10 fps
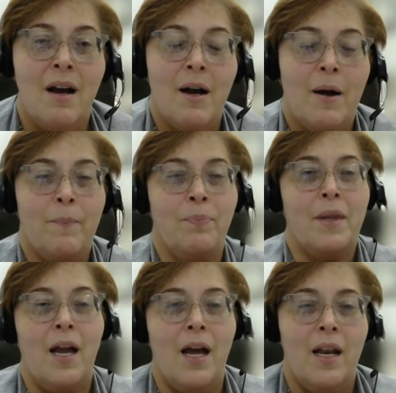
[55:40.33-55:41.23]

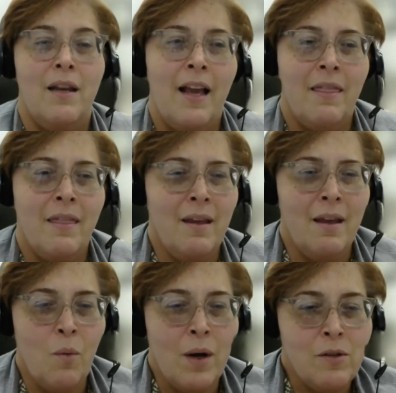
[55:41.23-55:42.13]
And I think
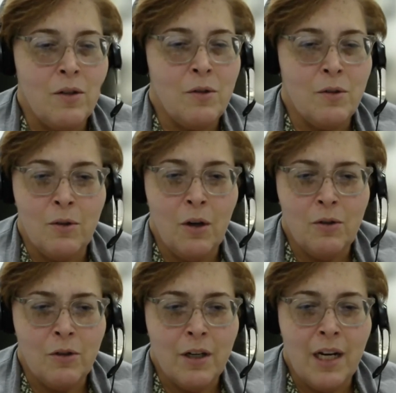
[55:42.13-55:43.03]
it was Dr.